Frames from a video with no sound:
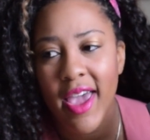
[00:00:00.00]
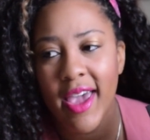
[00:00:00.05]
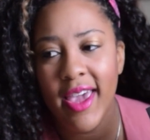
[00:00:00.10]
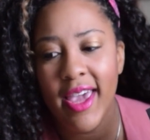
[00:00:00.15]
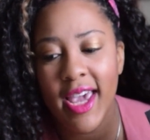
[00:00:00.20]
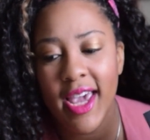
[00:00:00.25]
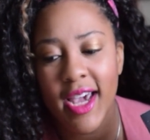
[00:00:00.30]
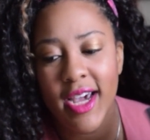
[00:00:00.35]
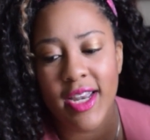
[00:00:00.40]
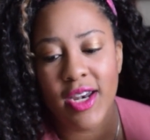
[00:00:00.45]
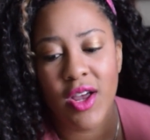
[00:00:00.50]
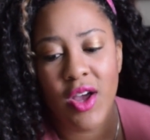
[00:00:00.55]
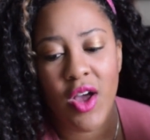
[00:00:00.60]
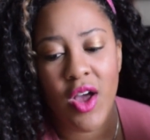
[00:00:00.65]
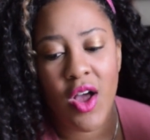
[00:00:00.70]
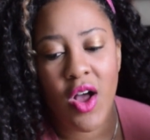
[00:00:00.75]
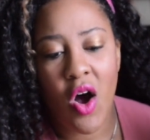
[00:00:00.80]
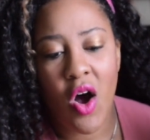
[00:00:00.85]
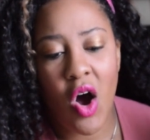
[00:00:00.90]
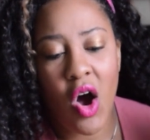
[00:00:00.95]
And
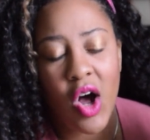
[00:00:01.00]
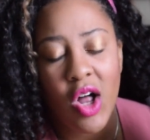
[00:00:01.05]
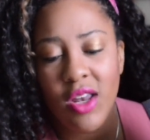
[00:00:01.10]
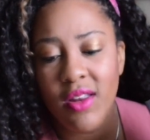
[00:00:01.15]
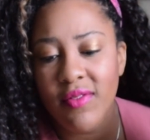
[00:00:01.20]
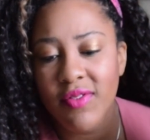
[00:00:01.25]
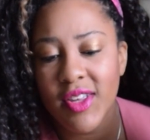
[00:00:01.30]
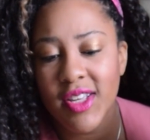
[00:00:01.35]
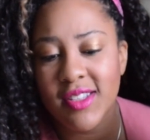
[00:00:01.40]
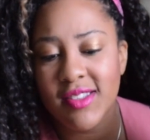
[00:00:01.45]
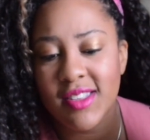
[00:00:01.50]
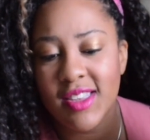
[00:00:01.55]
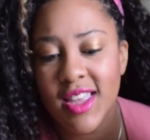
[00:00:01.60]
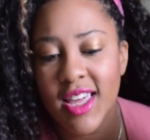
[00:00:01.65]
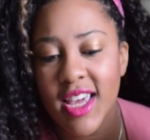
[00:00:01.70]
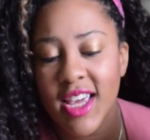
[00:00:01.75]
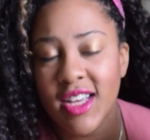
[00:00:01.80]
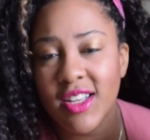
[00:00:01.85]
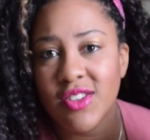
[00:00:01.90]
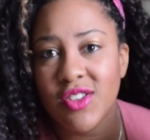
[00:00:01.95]
all of these
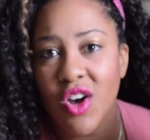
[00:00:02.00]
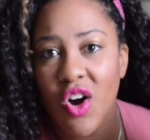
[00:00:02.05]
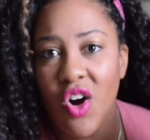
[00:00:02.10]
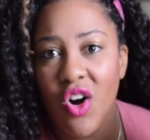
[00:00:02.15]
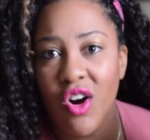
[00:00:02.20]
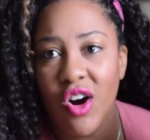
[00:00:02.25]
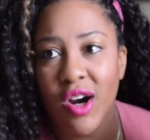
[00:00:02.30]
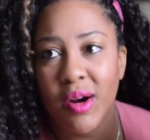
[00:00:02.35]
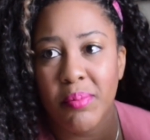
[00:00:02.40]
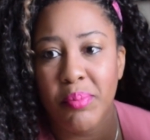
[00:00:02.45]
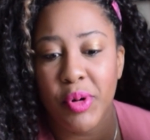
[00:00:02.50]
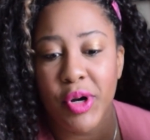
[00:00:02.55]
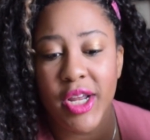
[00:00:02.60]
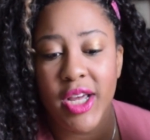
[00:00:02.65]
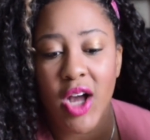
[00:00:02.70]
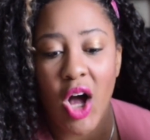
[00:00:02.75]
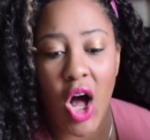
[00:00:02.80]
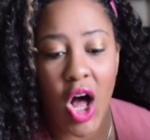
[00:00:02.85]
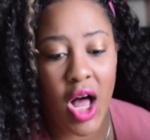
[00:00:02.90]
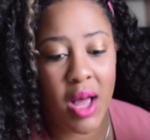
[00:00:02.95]
things are
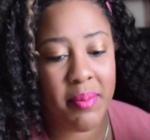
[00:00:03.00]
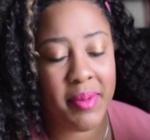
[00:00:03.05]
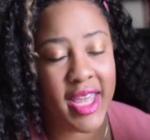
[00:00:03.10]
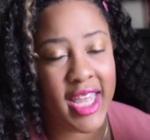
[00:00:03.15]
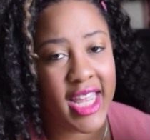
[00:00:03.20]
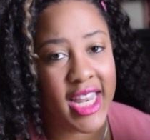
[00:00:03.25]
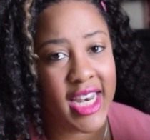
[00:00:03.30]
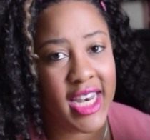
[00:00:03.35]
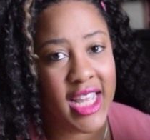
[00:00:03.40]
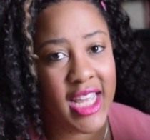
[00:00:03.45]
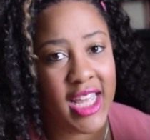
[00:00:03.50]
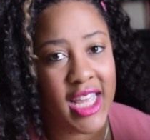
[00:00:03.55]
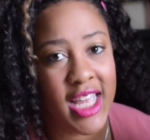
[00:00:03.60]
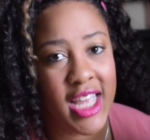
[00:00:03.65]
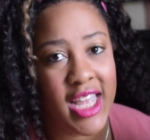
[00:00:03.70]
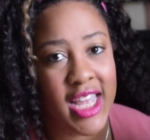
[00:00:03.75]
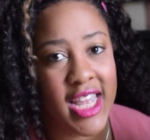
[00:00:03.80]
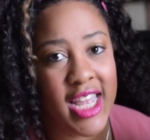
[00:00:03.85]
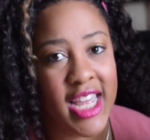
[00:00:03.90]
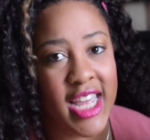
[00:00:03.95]
pretty common
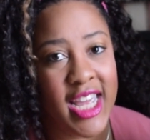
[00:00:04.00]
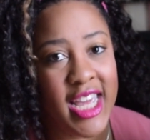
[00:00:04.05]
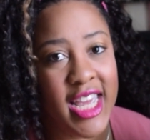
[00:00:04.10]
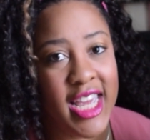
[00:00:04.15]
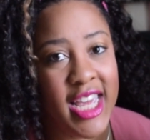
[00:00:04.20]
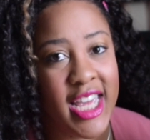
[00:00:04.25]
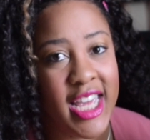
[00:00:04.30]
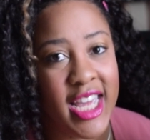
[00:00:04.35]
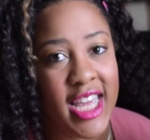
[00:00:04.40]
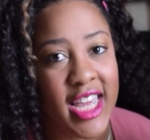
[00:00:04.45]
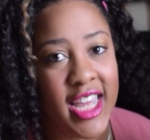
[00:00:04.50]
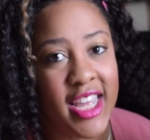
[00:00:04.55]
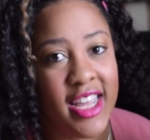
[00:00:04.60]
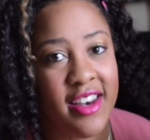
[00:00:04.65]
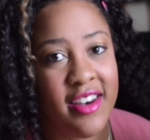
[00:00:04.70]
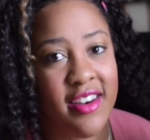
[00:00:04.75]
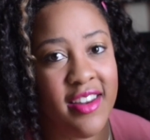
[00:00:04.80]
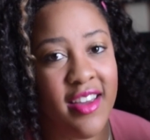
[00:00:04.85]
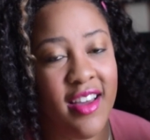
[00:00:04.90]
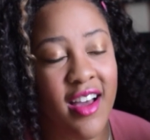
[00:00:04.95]

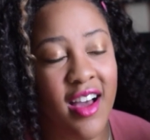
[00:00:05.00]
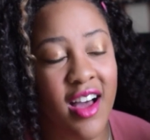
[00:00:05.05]
in